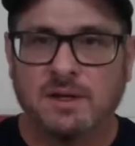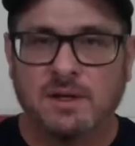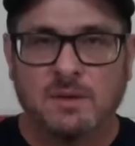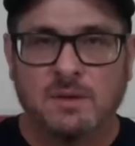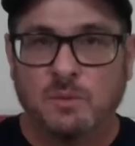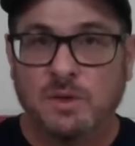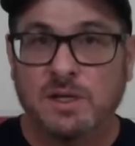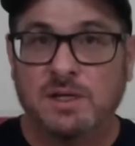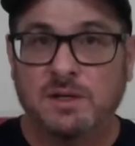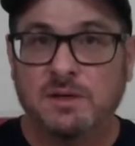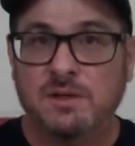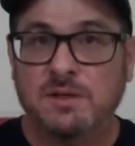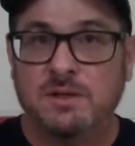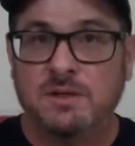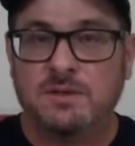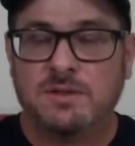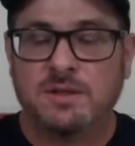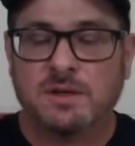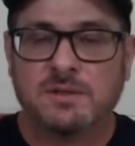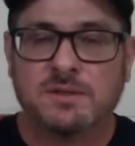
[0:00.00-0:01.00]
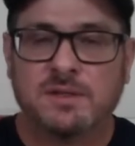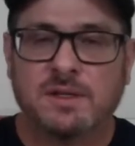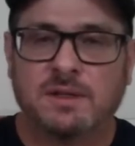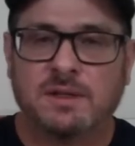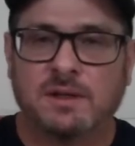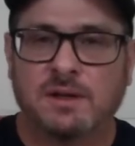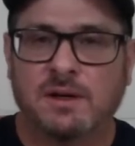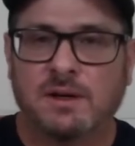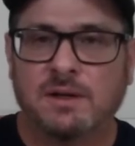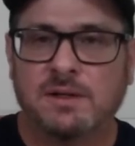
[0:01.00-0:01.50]
We do use those at the
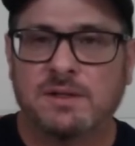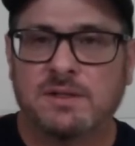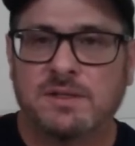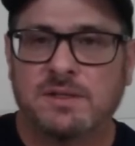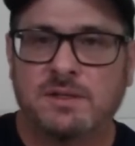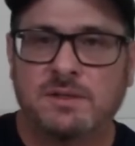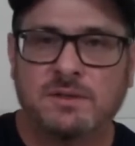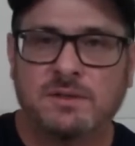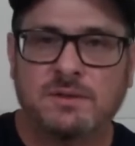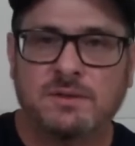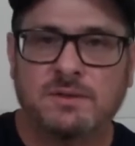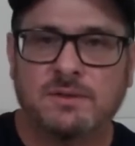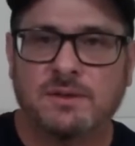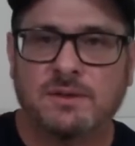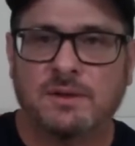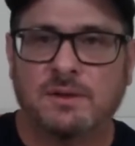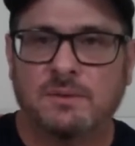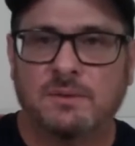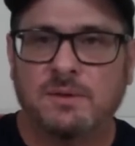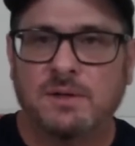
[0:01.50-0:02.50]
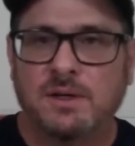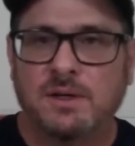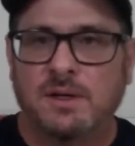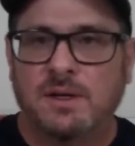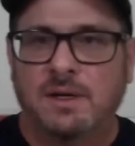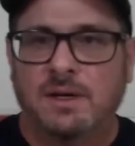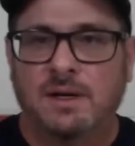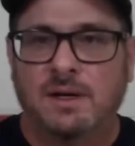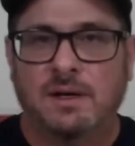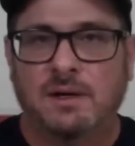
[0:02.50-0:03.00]
college too. So
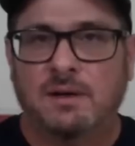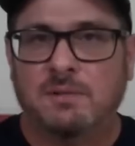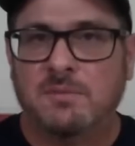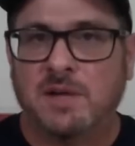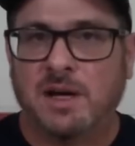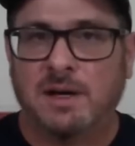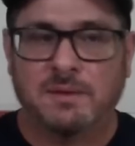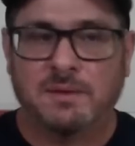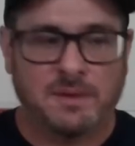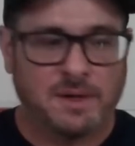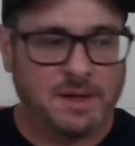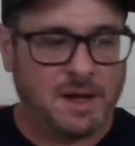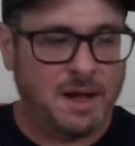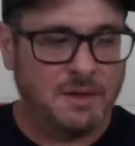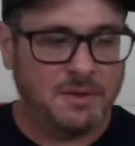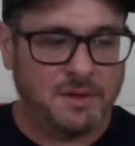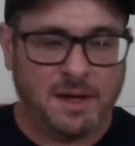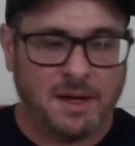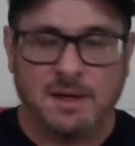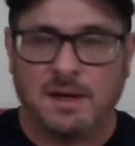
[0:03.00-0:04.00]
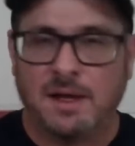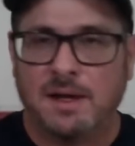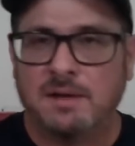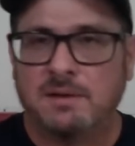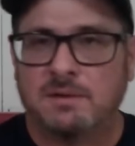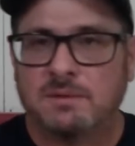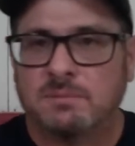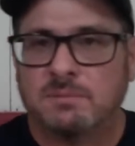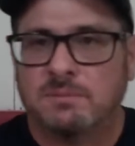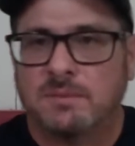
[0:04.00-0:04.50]
uh, no, they, I, I like
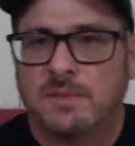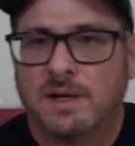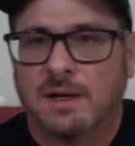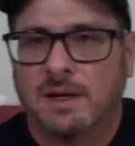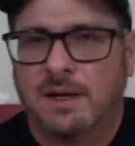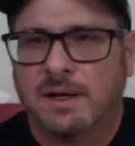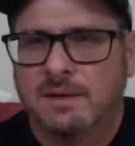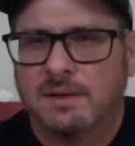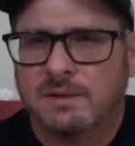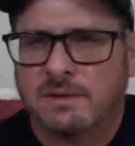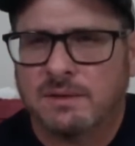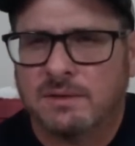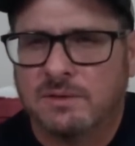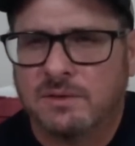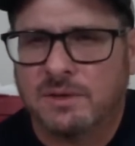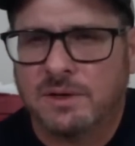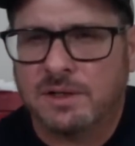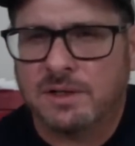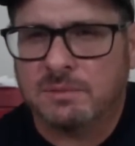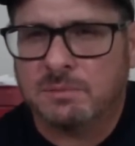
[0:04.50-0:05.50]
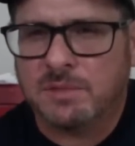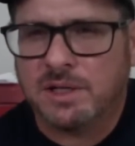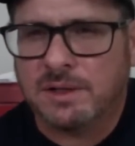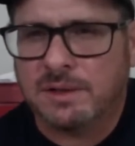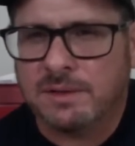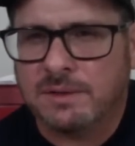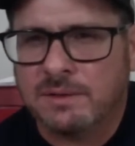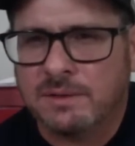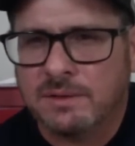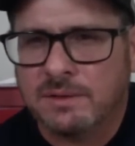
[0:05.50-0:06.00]
them. I like the 3M gun.